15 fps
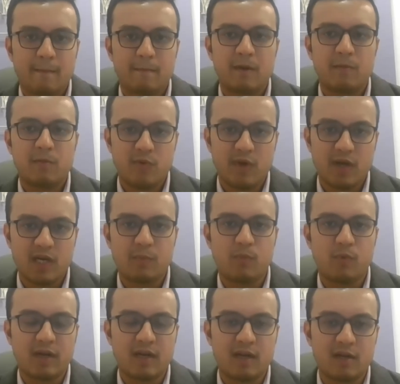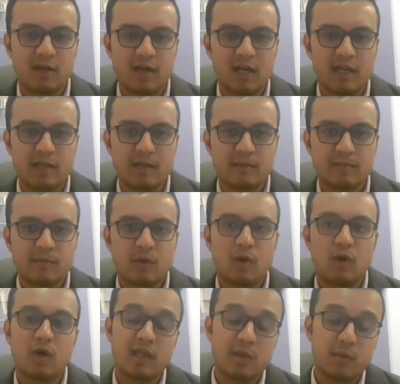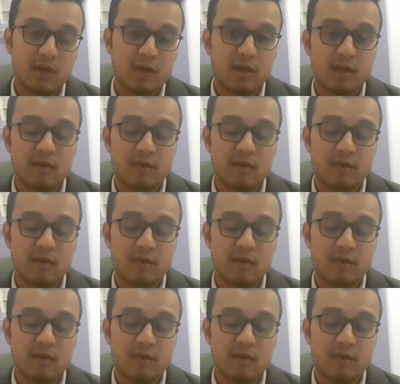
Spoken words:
Maybe wake up 1 hour early, or even